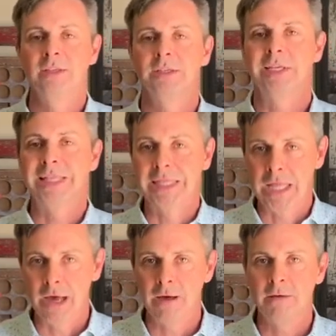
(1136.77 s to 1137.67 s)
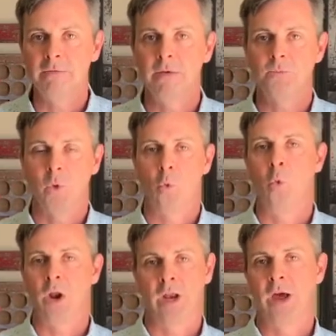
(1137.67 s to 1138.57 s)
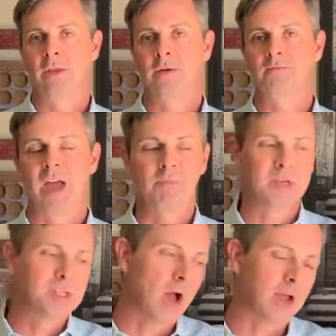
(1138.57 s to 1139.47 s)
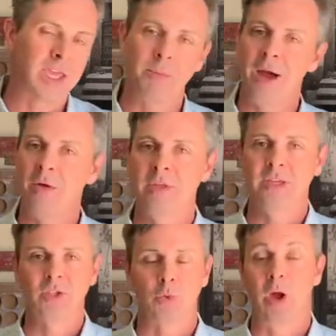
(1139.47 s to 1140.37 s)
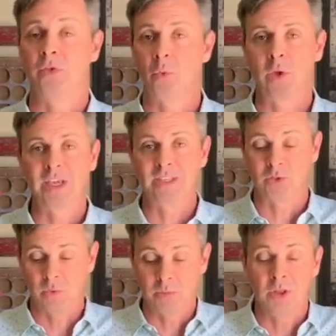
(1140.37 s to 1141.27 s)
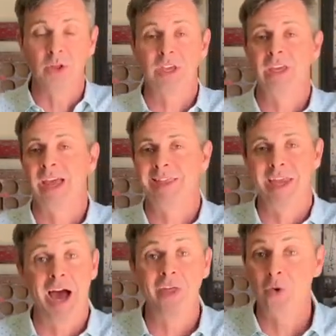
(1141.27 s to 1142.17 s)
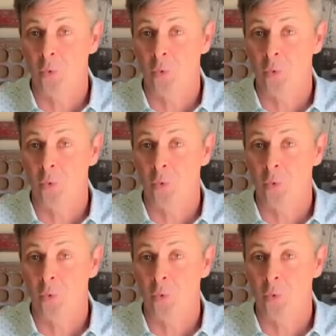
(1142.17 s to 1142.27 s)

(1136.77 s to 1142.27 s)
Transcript: To love one another. I've been talking about this throughout the weeks as we've been looking at the other